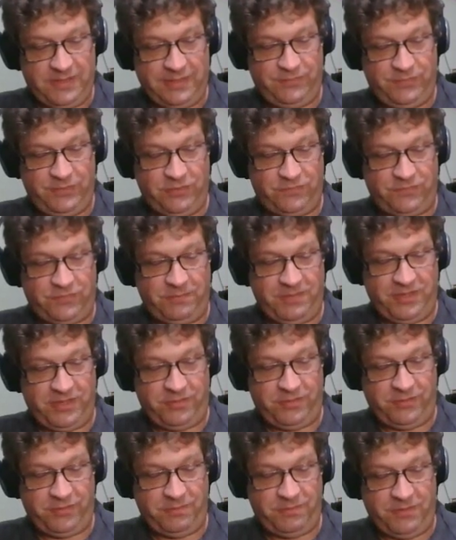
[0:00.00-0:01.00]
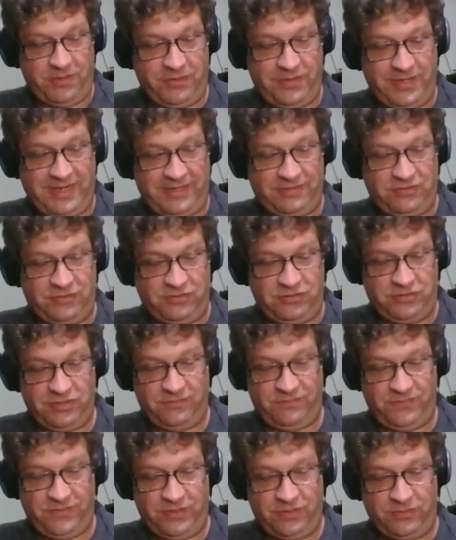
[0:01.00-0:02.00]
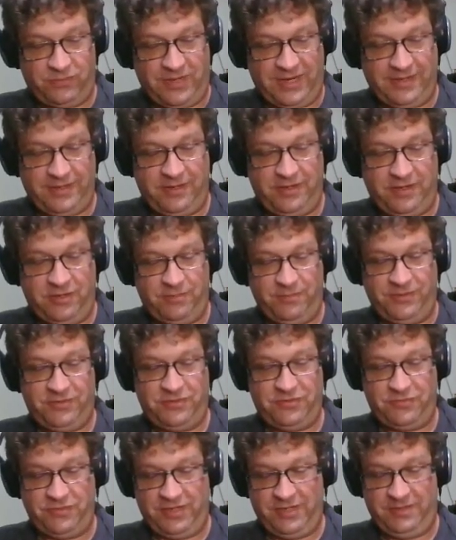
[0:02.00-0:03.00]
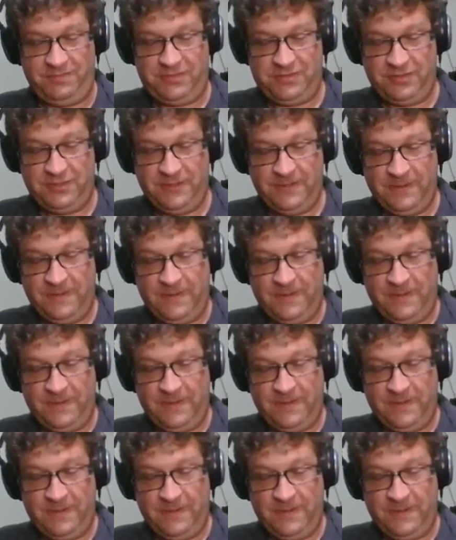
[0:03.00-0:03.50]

If you're familiar with monads, you should feel right at home with streams.